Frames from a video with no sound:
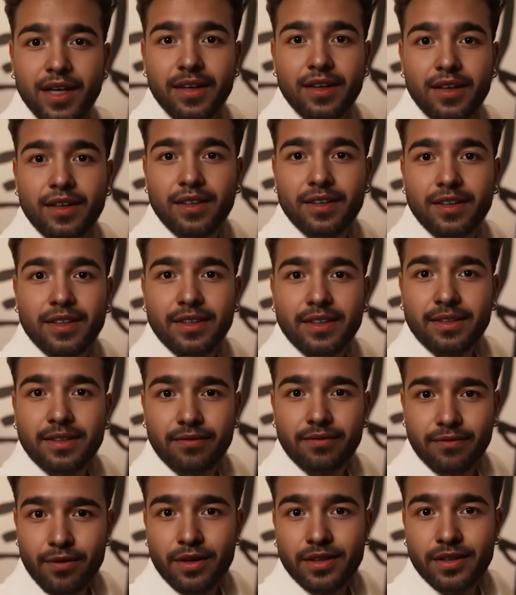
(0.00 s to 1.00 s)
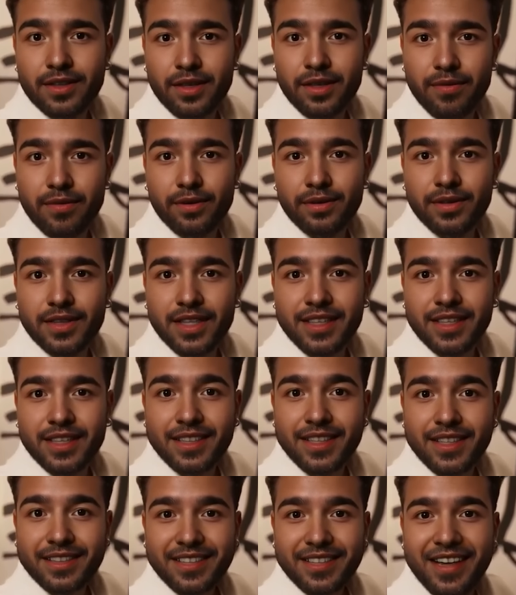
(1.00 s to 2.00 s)
miss when I break down the next
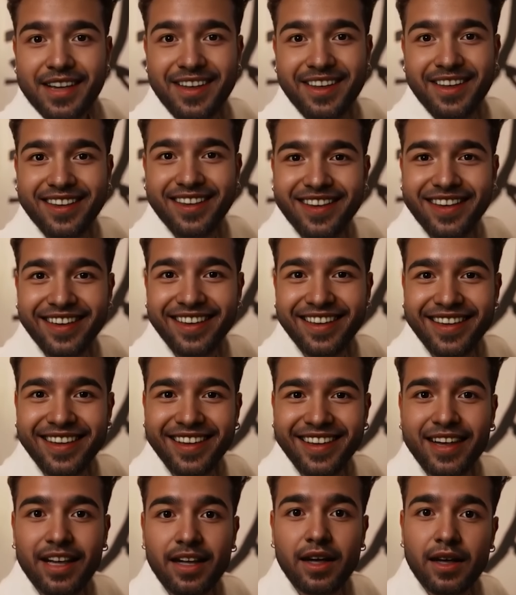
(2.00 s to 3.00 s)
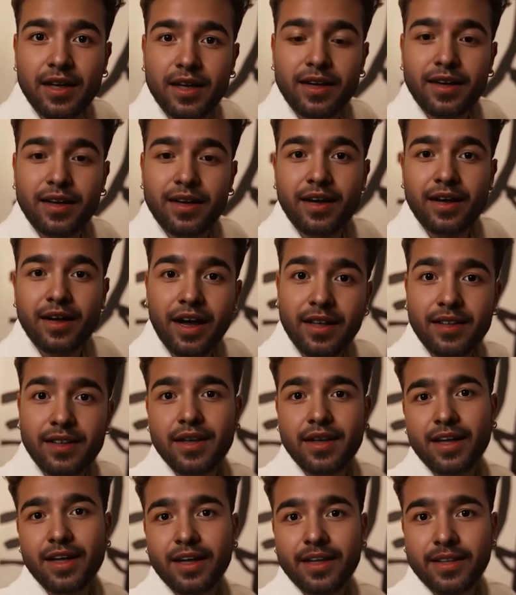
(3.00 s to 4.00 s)
tool that's about to change the game. I will
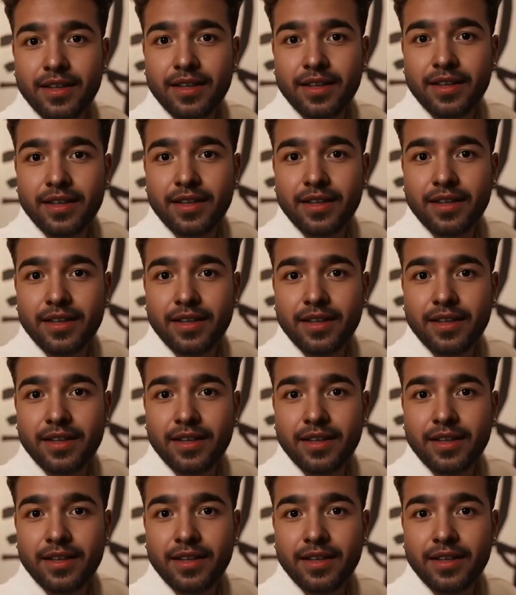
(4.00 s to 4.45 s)
catch you there.